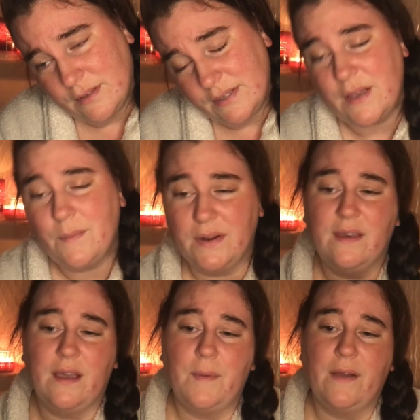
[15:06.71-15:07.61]
Because I want to
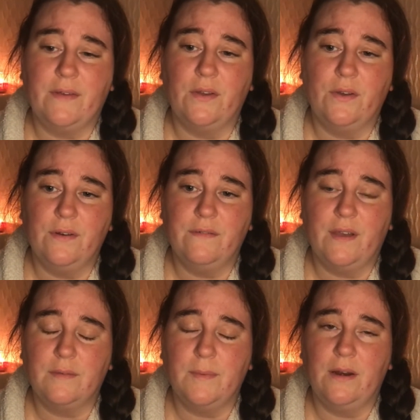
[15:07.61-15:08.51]
think I'm having a good
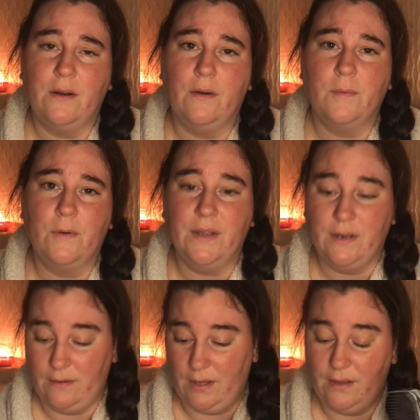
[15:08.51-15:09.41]
effect, but I know I'm
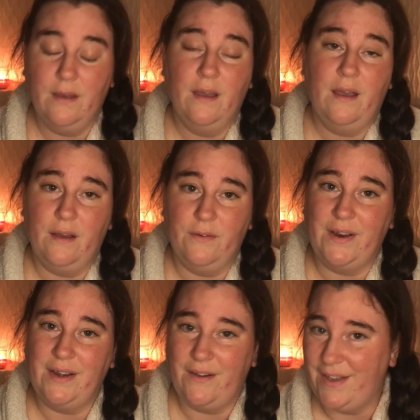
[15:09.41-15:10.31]
going to, like, well,
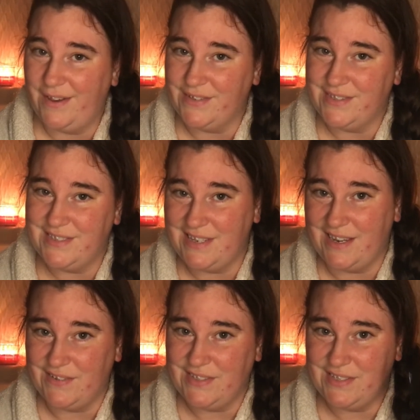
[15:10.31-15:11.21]
right now I have
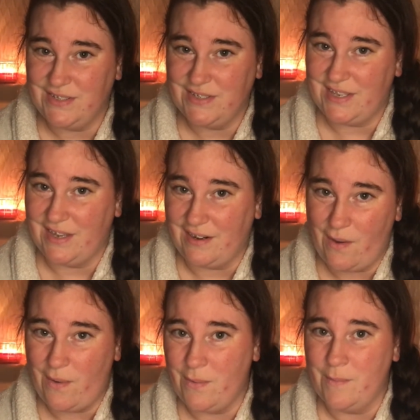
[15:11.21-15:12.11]
scissors and a
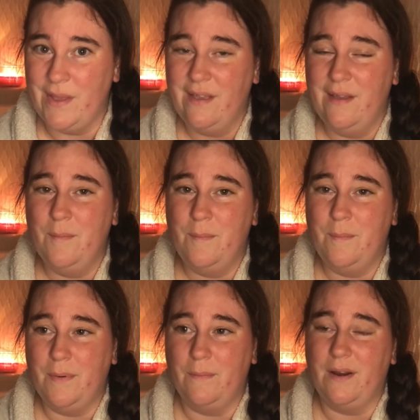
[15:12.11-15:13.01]
comb,
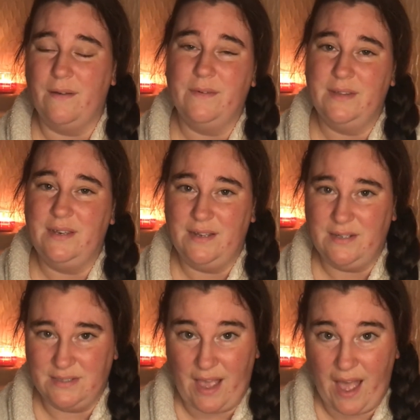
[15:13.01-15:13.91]
but what I really need
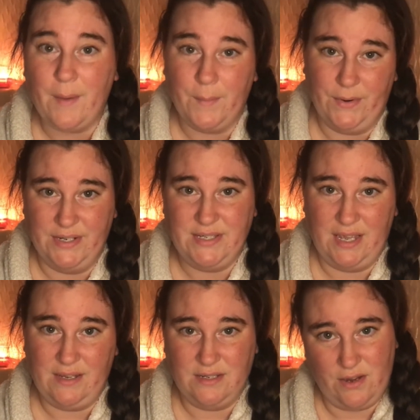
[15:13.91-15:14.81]
is a hammer to
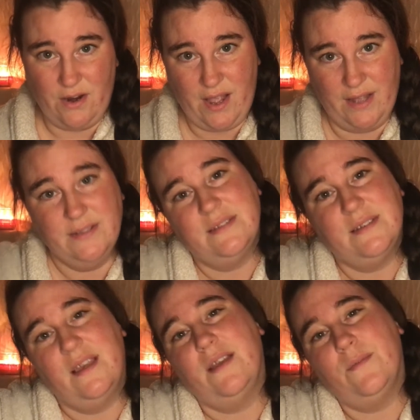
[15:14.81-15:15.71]
take to your heads
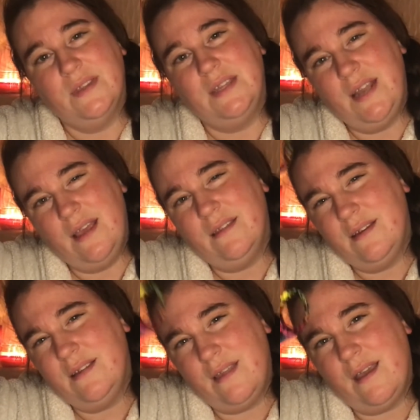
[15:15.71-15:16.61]
to, like, really nail
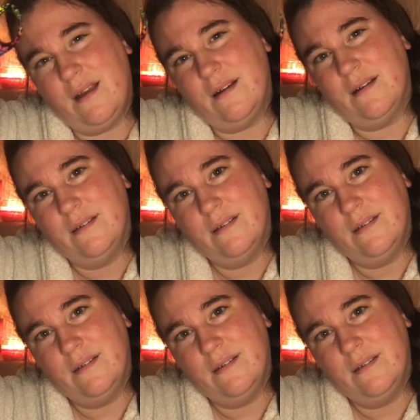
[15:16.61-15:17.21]
it in there.